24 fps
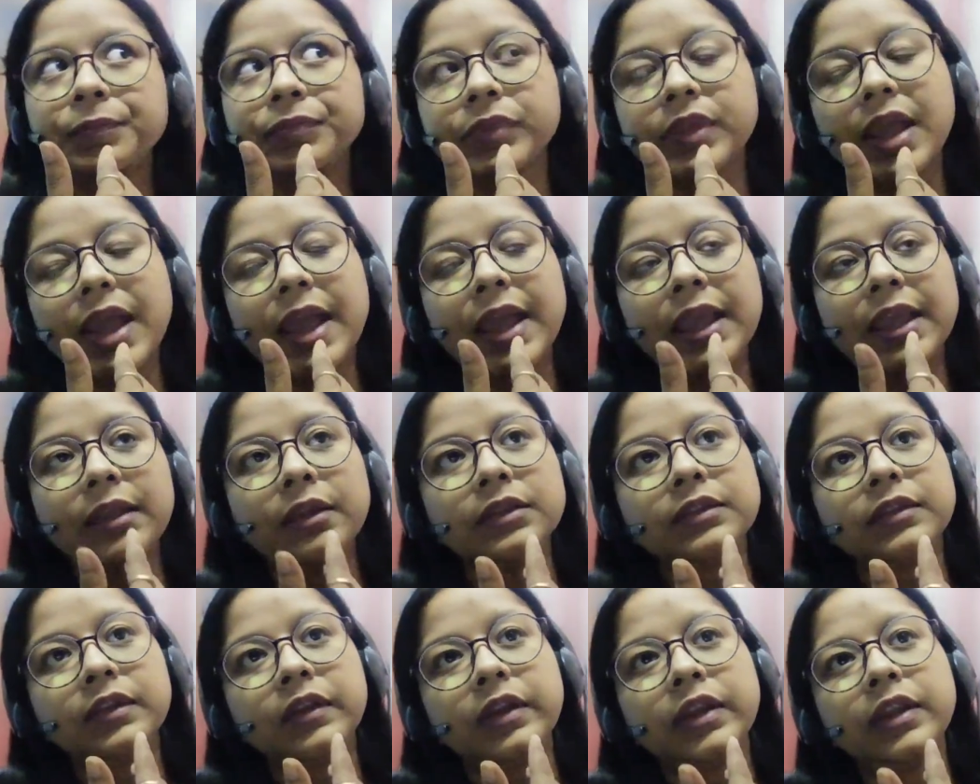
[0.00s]
I
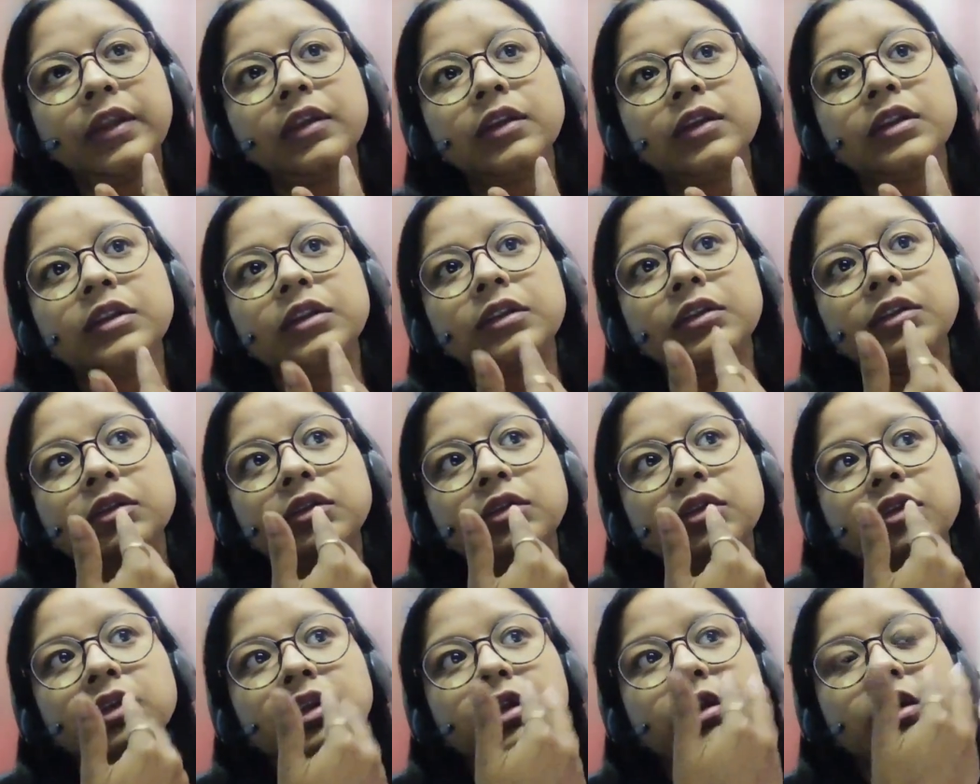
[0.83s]
think
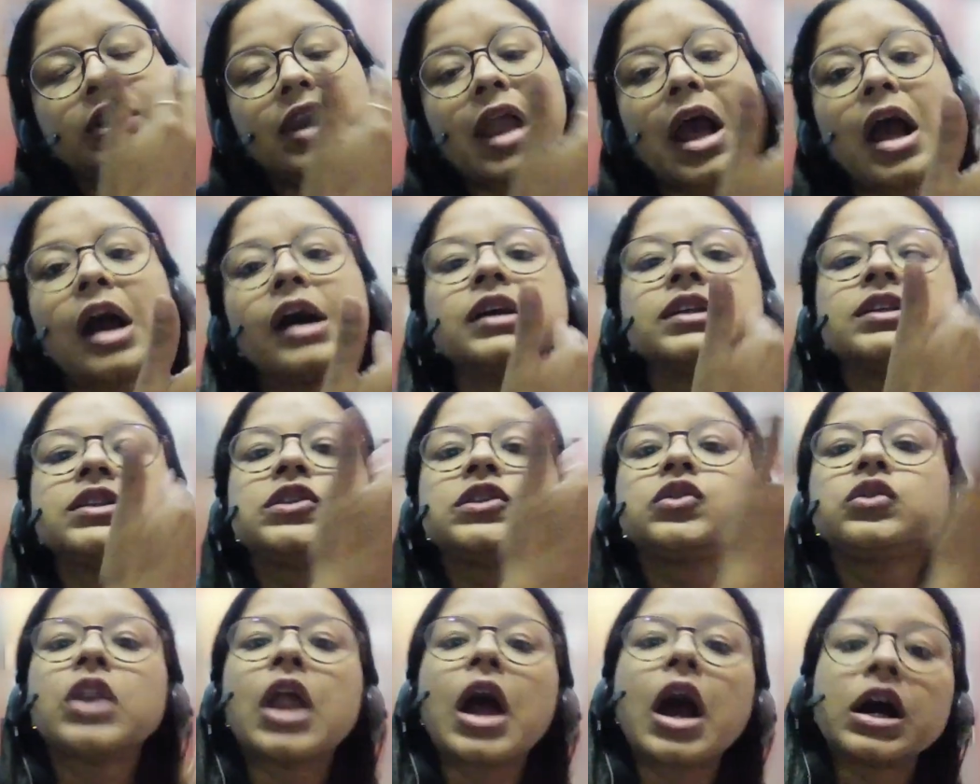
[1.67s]
last
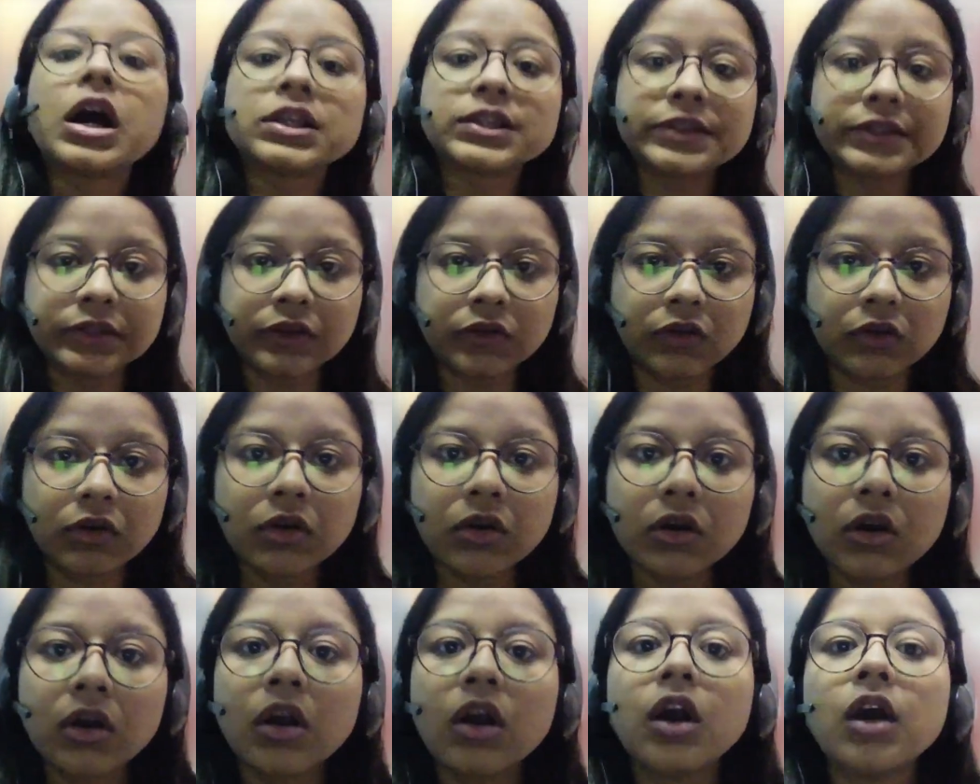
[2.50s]
to last year,
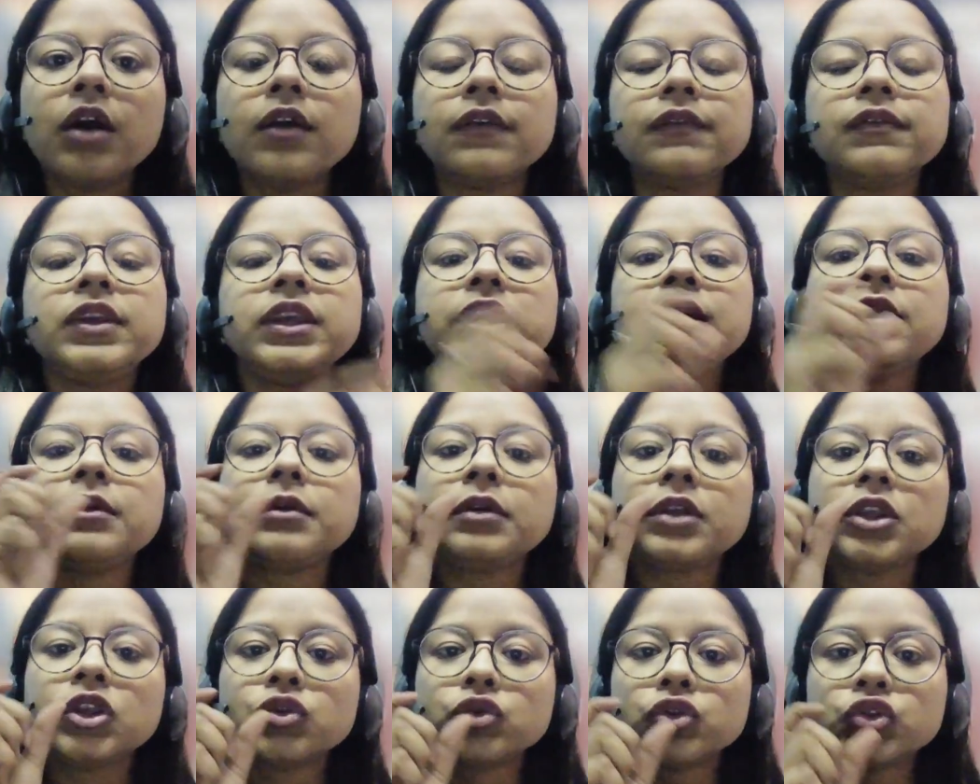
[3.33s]
we
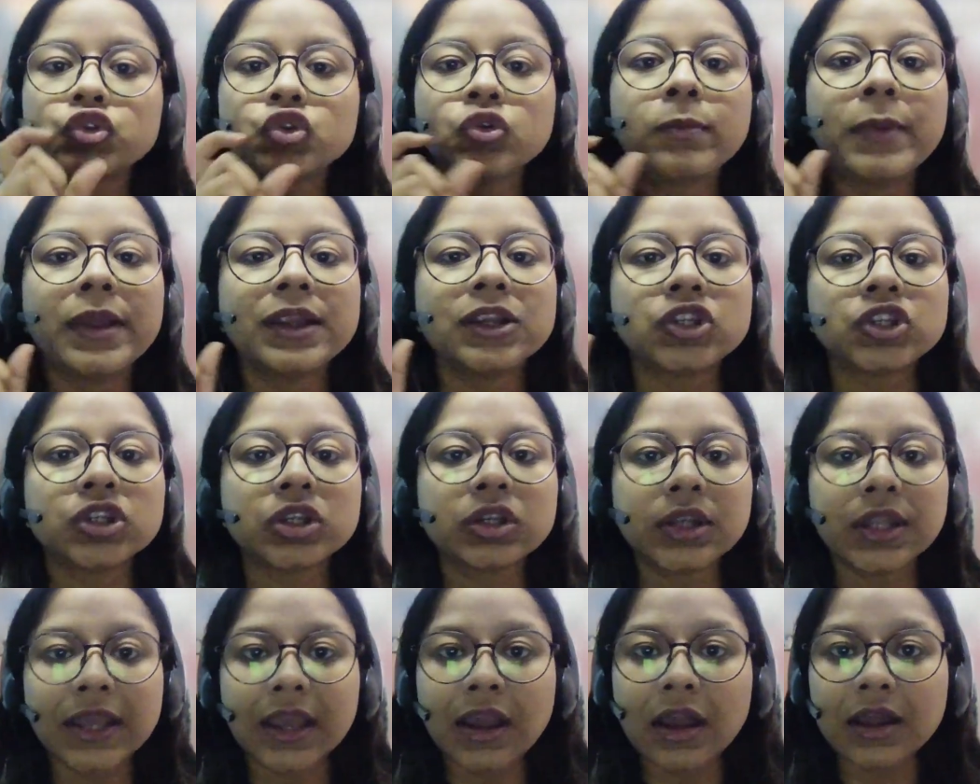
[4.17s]
used to
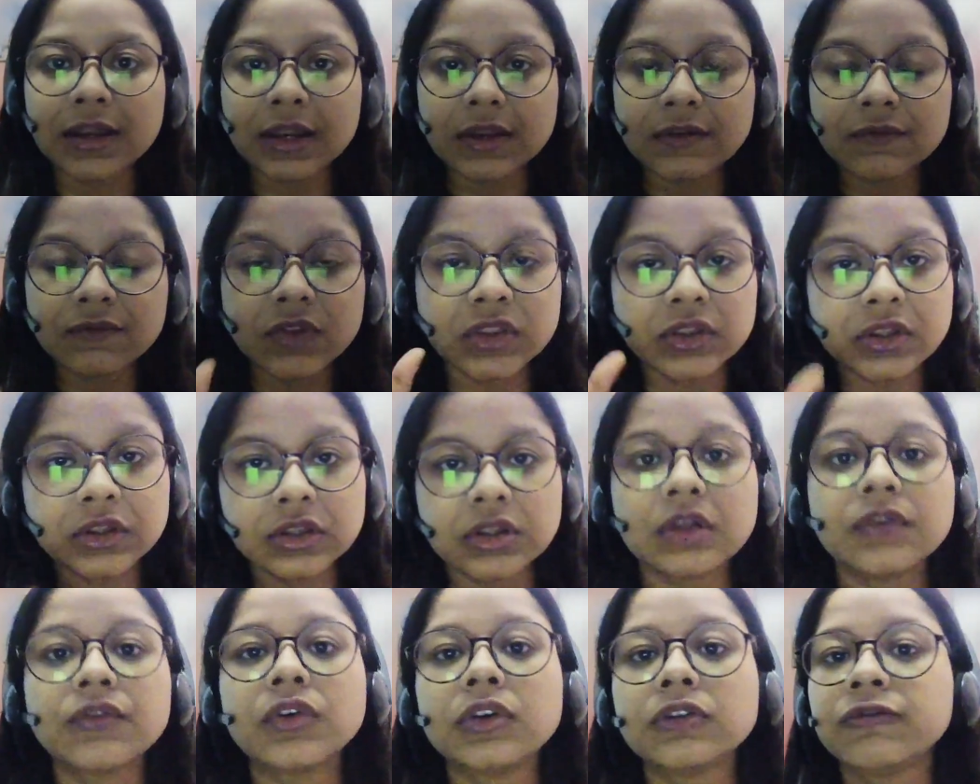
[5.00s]
mention ARN within
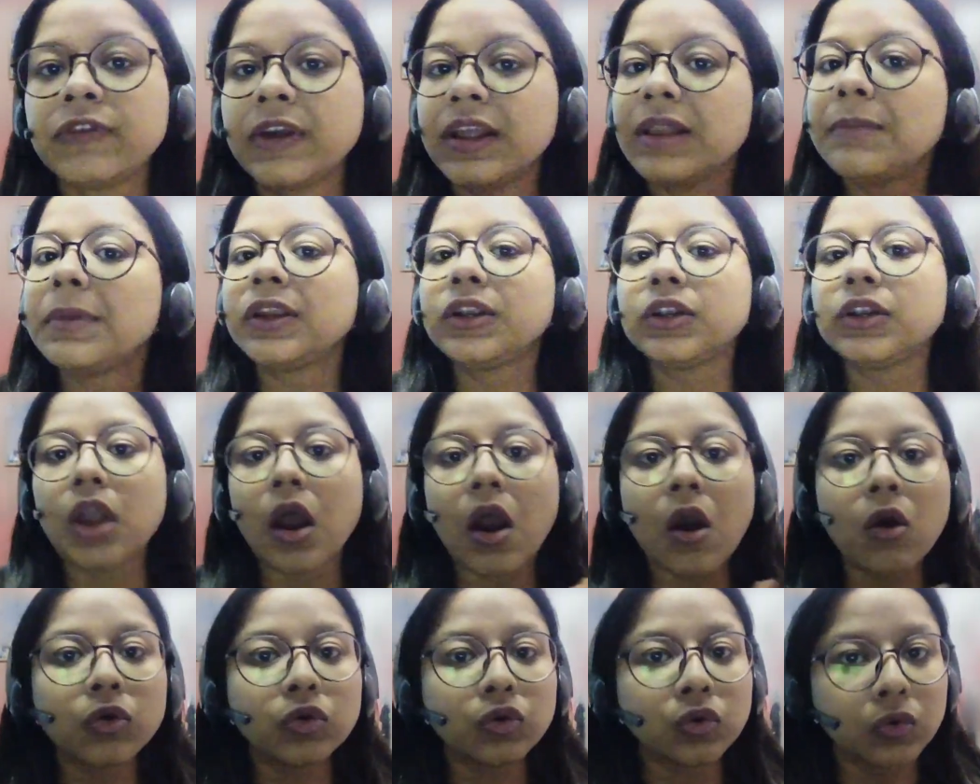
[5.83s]
the word file, but
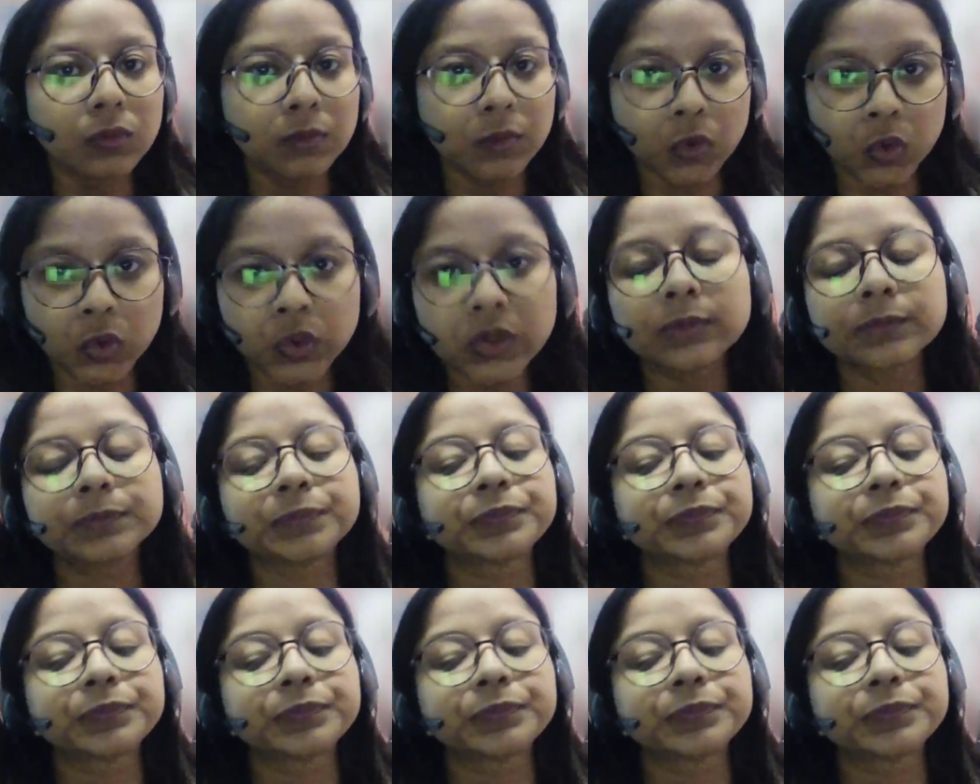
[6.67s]
now no more.